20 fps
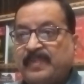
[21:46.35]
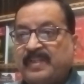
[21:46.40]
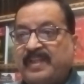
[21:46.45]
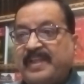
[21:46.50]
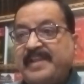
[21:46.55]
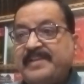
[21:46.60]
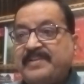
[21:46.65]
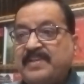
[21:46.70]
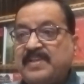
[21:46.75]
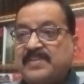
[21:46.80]

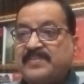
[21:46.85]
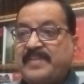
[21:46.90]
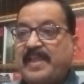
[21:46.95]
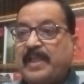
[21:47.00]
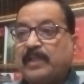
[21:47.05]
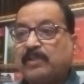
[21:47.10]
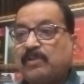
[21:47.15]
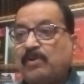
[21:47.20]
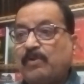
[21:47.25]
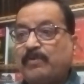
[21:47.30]
It is
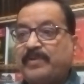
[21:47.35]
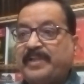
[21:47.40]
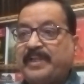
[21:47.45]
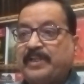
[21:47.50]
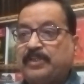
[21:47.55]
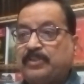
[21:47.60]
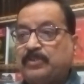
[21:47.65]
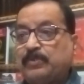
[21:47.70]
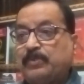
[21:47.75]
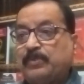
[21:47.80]

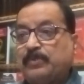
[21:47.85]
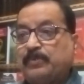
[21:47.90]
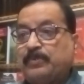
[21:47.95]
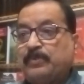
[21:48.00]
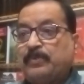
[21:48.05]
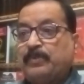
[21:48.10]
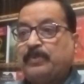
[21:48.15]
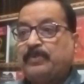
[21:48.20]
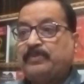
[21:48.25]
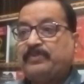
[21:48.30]
according to
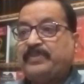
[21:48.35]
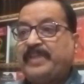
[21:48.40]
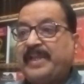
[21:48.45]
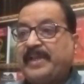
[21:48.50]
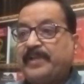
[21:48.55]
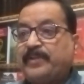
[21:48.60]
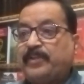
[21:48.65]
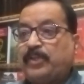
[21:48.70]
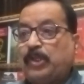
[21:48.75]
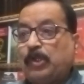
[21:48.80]

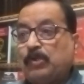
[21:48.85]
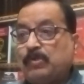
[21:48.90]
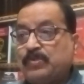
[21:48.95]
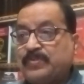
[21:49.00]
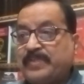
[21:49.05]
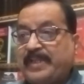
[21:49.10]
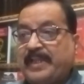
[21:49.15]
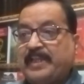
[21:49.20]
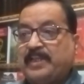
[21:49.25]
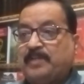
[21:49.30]
their
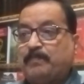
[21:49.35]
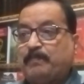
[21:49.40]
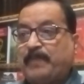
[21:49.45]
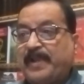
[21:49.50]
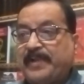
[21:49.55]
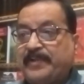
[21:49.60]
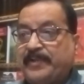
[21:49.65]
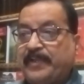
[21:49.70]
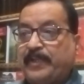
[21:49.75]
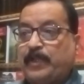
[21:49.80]
use in
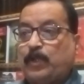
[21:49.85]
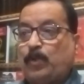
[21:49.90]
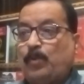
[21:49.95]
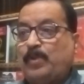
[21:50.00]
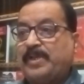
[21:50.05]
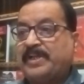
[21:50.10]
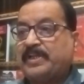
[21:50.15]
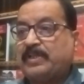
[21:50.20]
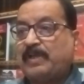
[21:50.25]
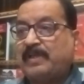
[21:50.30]

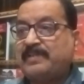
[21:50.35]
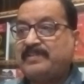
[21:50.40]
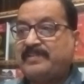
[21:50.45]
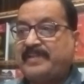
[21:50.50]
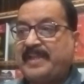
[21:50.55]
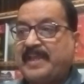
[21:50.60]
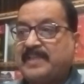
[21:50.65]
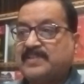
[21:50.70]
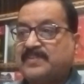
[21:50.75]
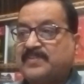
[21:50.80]
particular
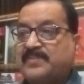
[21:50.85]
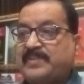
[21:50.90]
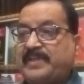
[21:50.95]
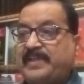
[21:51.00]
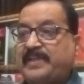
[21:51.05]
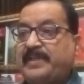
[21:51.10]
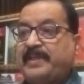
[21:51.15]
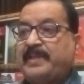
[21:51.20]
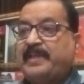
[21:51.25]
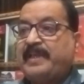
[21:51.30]
contexts
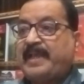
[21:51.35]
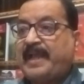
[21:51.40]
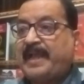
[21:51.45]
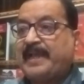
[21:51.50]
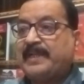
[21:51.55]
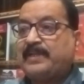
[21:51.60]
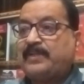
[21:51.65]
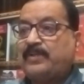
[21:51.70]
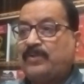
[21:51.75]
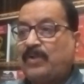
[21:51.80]

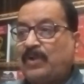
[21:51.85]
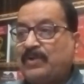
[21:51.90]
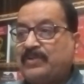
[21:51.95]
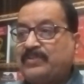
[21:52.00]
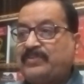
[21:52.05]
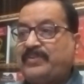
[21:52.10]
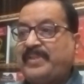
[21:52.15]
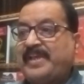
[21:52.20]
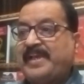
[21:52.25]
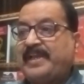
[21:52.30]
and
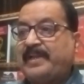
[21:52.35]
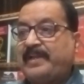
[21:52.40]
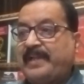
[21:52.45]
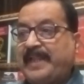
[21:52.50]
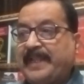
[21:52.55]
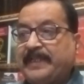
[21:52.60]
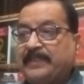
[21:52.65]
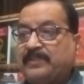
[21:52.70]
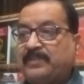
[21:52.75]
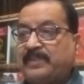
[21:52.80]
not their
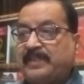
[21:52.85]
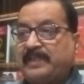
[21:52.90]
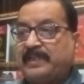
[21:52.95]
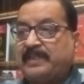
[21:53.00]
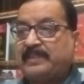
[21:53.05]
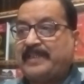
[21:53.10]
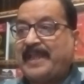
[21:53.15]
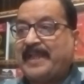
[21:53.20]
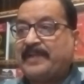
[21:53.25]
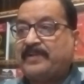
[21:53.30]
length
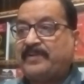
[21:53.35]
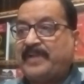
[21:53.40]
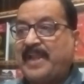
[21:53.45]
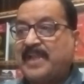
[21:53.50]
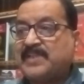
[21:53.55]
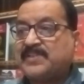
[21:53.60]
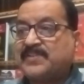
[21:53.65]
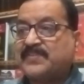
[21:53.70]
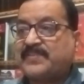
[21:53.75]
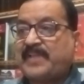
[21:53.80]
that
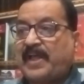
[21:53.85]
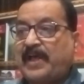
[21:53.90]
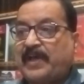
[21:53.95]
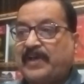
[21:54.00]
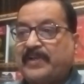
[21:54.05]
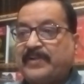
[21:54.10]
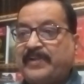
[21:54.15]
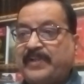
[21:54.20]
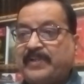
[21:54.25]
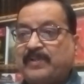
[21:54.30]
texts
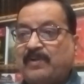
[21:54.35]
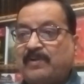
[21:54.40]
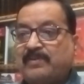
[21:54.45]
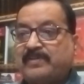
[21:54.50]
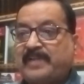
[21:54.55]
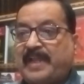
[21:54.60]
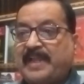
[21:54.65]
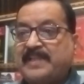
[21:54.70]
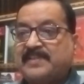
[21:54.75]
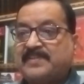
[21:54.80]
are
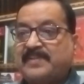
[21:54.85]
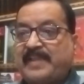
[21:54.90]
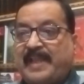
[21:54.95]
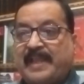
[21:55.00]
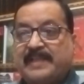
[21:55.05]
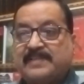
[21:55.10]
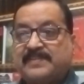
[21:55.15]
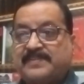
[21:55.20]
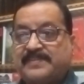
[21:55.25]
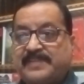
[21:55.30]
recognized
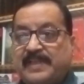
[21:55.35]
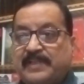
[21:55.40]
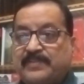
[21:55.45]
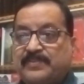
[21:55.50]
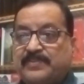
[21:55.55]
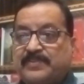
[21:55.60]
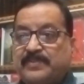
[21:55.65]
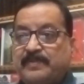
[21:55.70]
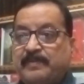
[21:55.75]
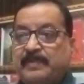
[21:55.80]
as
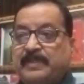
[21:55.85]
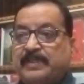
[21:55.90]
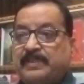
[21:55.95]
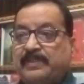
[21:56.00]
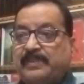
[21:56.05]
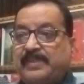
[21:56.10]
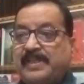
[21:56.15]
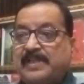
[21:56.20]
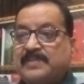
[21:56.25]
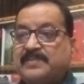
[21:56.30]
such.
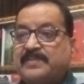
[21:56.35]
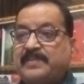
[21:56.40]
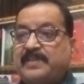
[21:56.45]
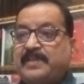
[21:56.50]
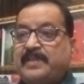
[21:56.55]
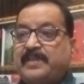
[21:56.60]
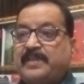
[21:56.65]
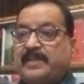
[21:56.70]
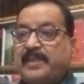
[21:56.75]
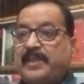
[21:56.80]
Thus,
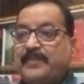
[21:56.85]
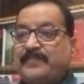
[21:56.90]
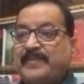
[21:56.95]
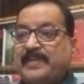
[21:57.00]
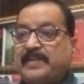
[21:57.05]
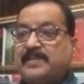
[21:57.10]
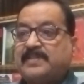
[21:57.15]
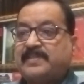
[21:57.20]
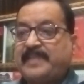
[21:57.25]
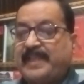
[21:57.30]

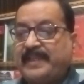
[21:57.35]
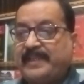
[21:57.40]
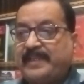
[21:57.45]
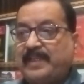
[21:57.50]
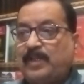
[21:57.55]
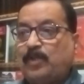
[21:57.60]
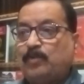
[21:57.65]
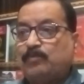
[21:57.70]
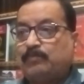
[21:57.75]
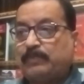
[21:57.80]
even
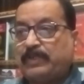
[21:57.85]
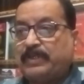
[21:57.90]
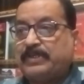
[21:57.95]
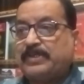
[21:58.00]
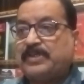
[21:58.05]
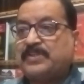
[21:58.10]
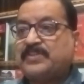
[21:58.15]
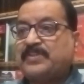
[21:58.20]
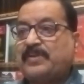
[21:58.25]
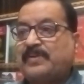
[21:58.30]
single
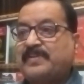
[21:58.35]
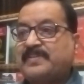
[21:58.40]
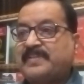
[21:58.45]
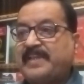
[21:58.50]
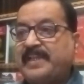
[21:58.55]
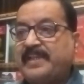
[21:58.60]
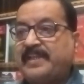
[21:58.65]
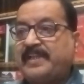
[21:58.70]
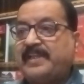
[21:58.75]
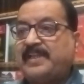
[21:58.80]
words or
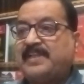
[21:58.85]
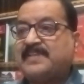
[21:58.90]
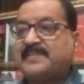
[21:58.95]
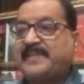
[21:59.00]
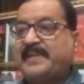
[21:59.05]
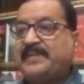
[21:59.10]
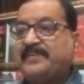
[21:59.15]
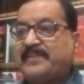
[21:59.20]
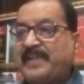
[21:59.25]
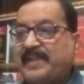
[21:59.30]
single
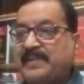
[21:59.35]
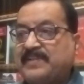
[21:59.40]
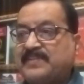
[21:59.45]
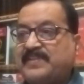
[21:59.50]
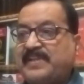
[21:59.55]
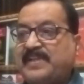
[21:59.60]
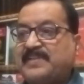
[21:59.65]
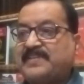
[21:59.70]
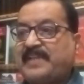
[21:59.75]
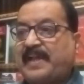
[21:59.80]

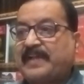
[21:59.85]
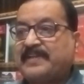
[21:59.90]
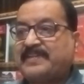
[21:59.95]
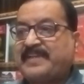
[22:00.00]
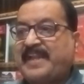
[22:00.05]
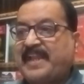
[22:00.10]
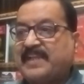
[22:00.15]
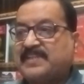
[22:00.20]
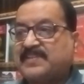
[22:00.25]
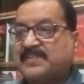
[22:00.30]
sentences are
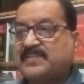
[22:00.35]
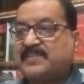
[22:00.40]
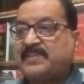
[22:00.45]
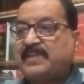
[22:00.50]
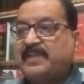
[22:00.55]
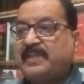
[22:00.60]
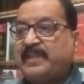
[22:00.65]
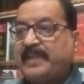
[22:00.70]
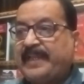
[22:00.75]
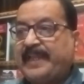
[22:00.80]
texts
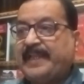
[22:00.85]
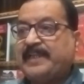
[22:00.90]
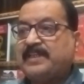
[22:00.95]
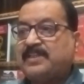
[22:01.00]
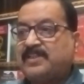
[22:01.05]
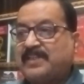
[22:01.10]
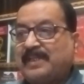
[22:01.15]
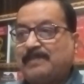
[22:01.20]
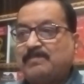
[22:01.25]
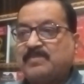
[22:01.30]

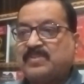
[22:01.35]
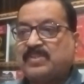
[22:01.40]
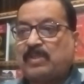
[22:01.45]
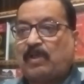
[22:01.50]
in terms